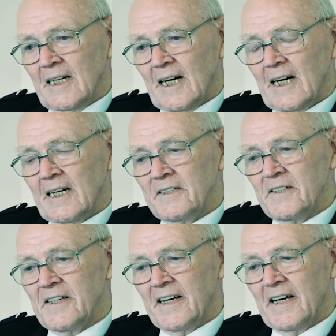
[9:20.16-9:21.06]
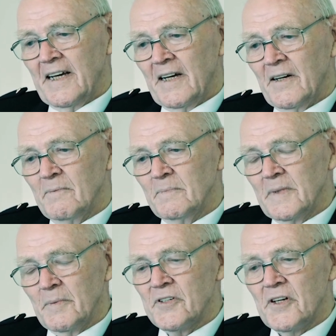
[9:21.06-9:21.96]
and there
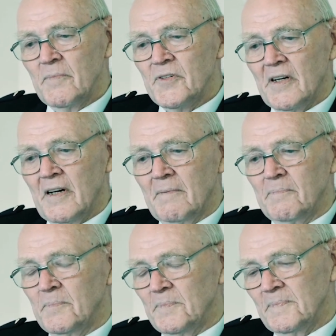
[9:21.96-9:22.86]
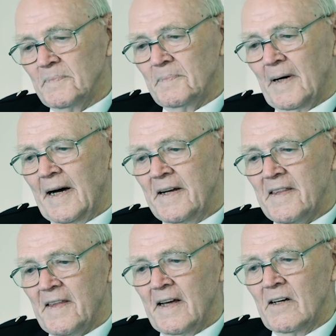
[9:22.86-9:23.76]
was some sort of band
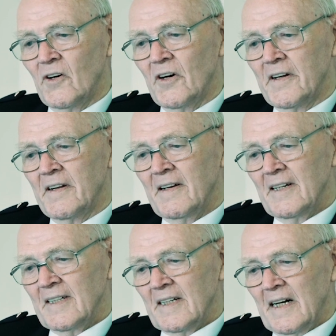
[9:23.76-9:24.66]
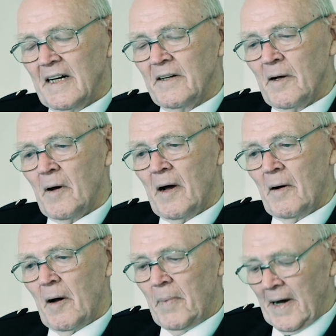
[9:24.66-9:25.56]
thing on, and
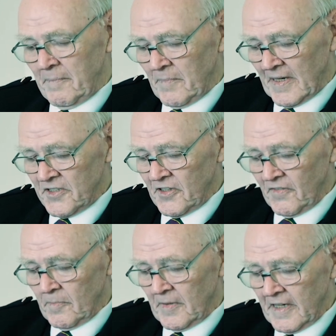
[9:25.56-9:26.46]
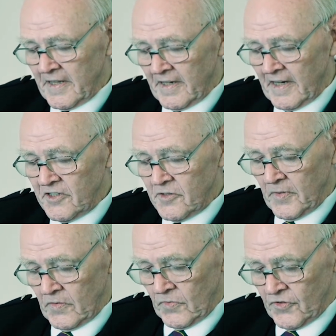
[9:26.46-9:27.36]
a bandmaster from another
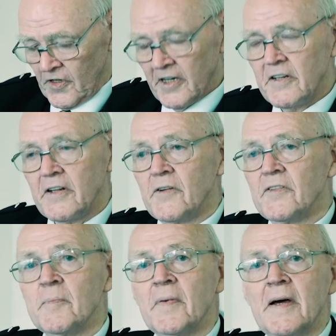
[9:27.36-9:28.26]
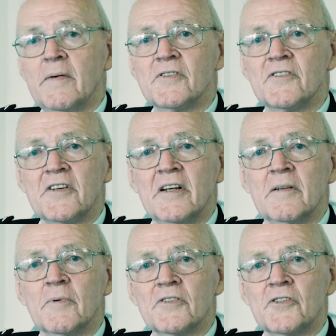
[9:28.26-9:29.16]
regiment was running down the pipes and saying
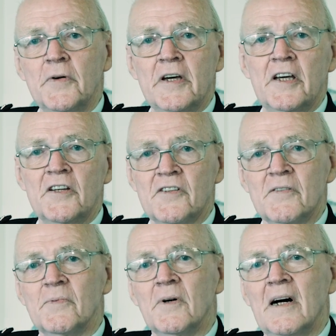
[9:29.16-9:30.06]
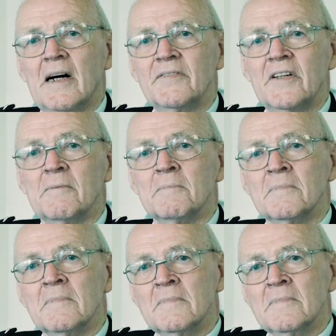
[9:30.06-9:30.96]
there were squeakies and what have you,
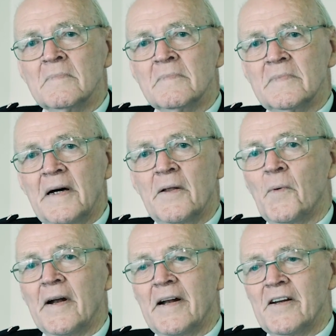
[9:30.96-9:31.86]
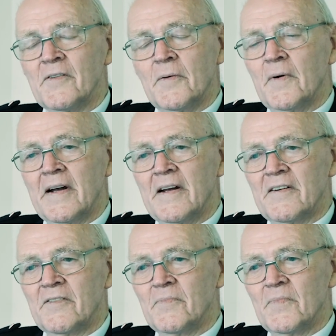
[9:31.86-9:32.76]
and they
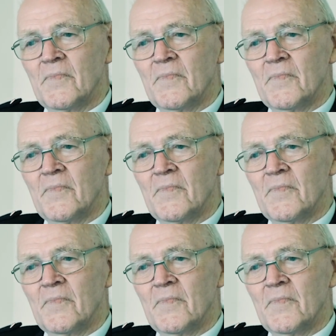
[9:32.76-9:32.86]
weren't